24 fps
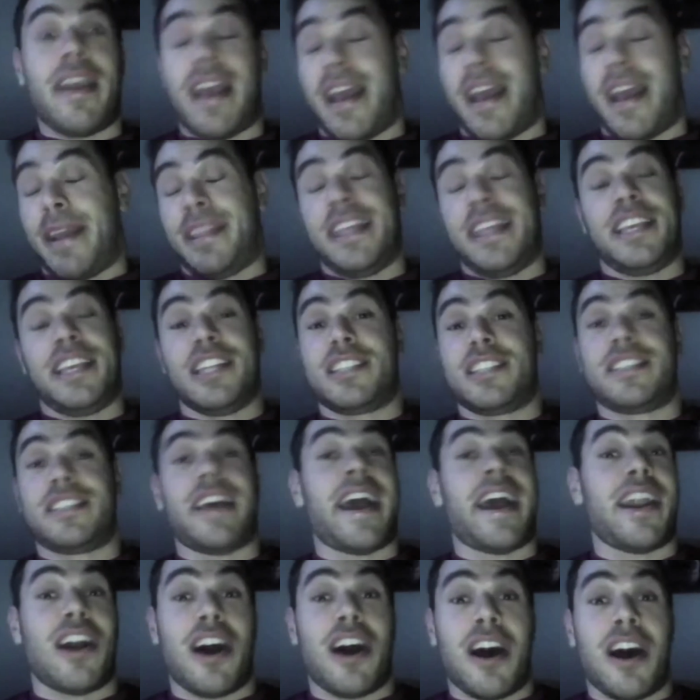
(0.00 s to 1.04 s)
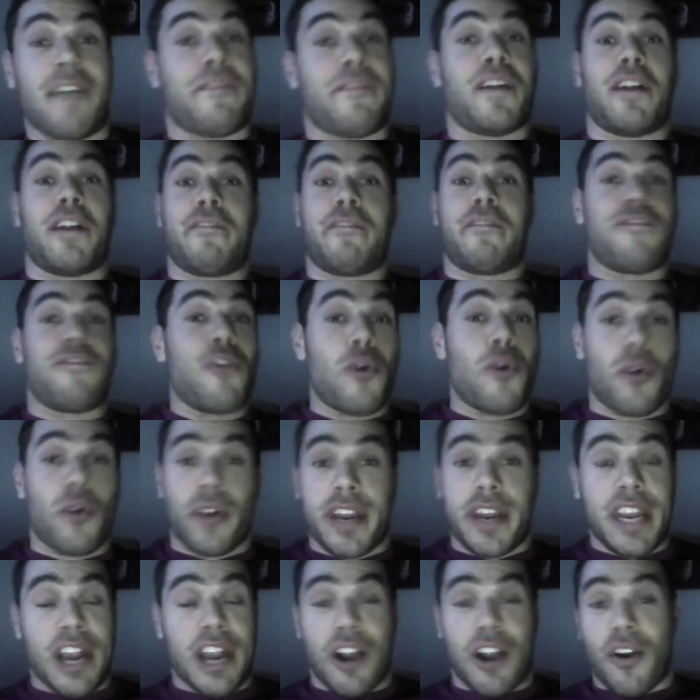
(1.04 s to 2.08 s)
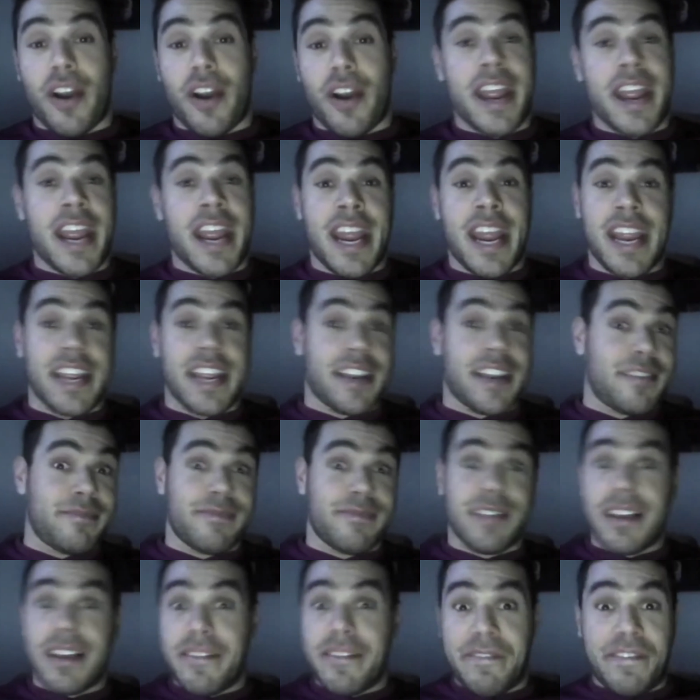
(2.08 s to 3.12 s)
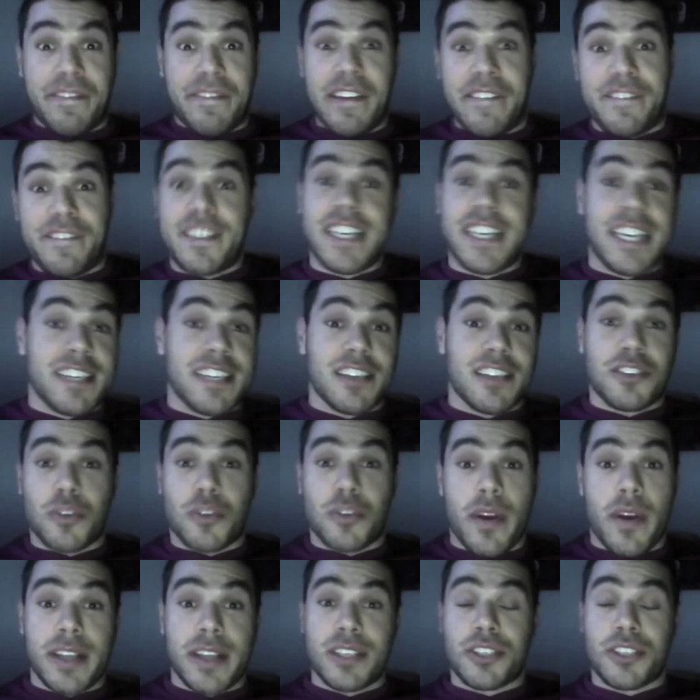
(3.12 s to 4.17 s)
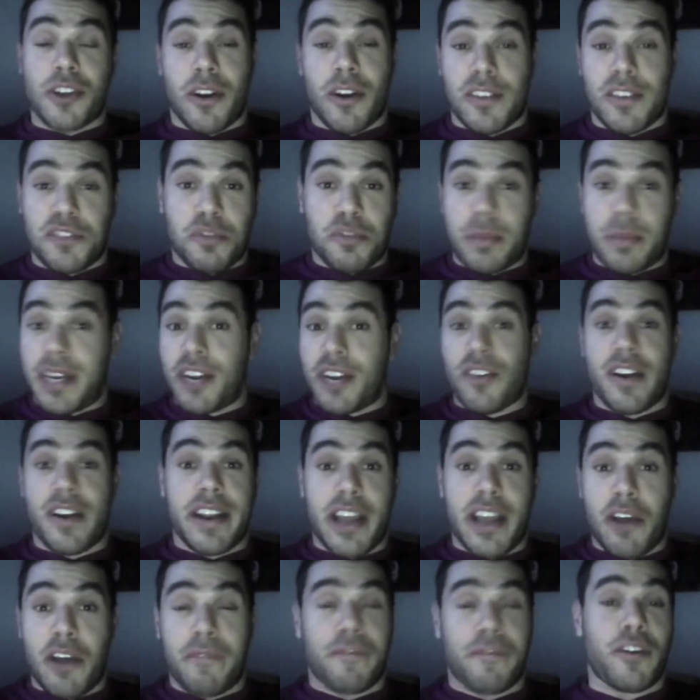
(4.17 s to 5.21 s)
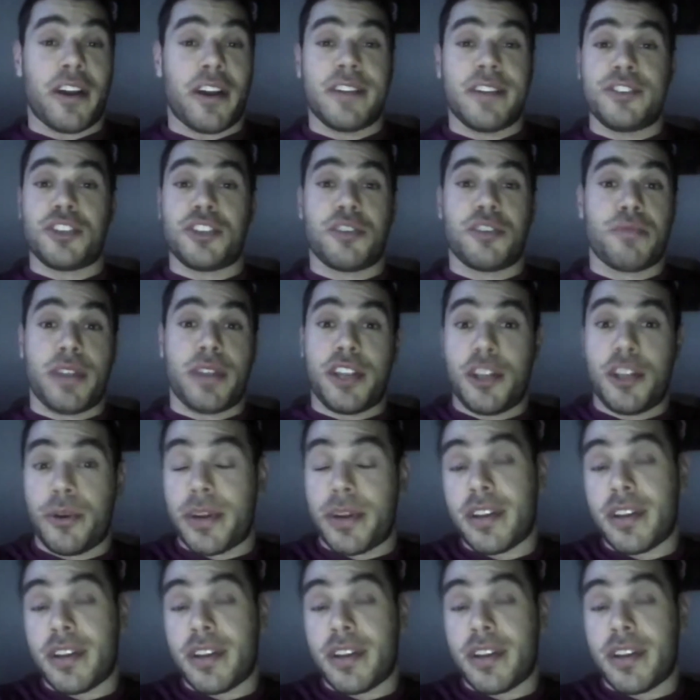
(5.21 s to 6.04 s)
I think you'd sign off on a 4 ERA and 15 to 20 starts from here on out for Hyun-Jin Ryu.